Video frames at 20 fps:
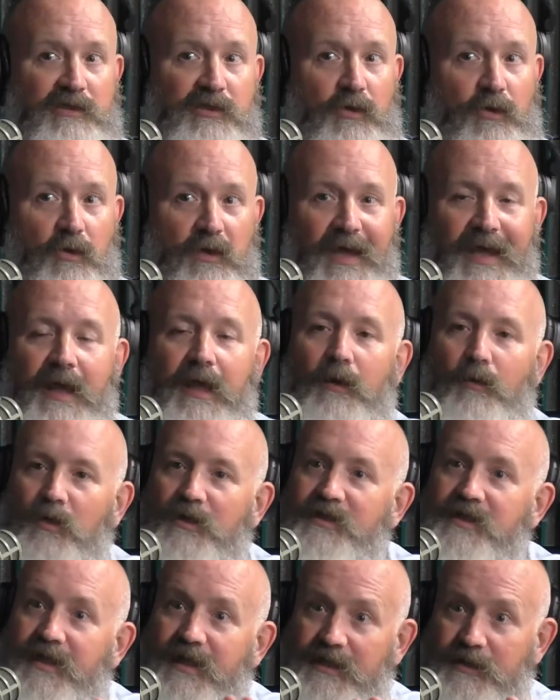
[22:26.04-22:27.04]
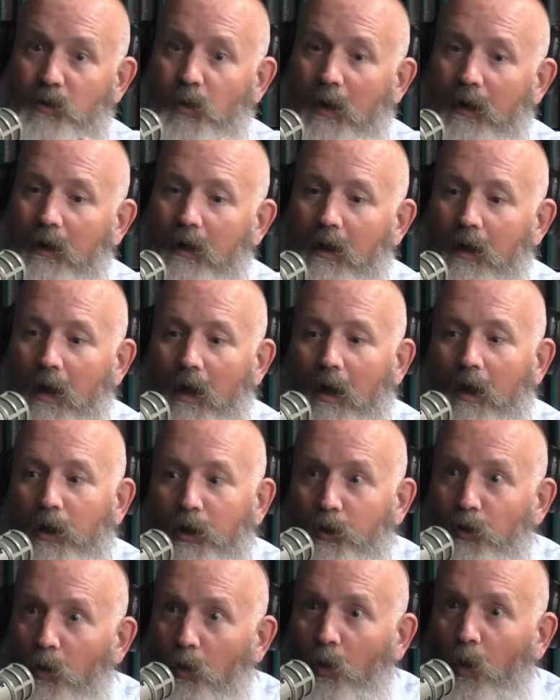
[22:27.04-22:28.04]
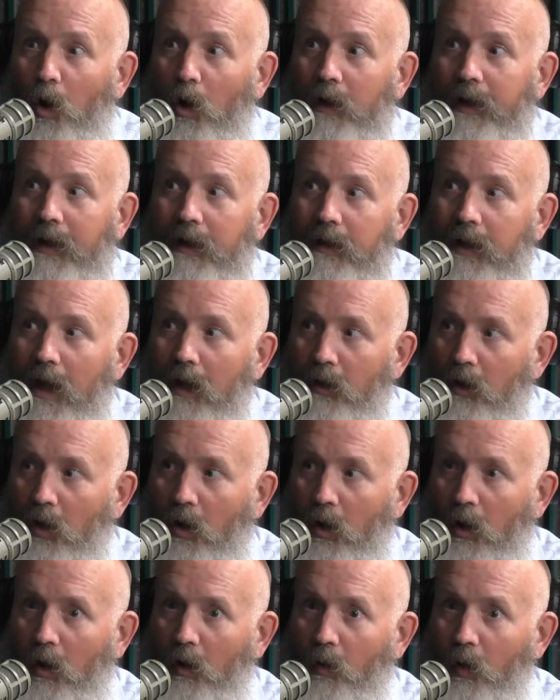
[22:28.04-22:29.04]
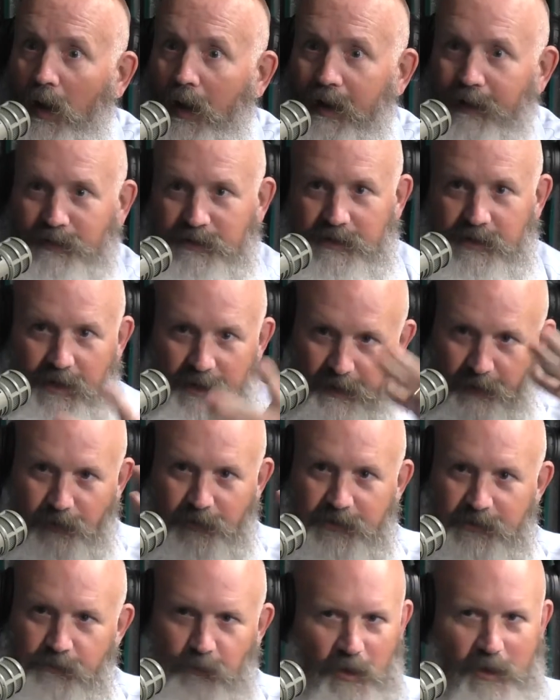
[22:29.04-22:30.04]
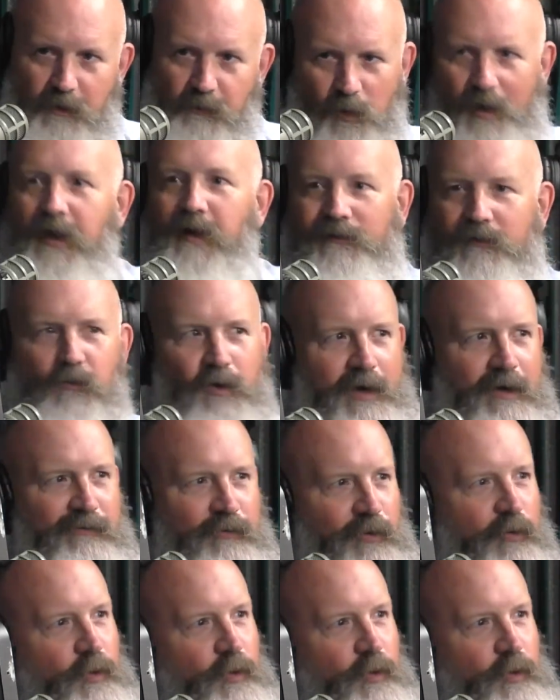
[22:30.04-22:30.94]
sold. It was this one. You're walking down a hallway. It was whatever it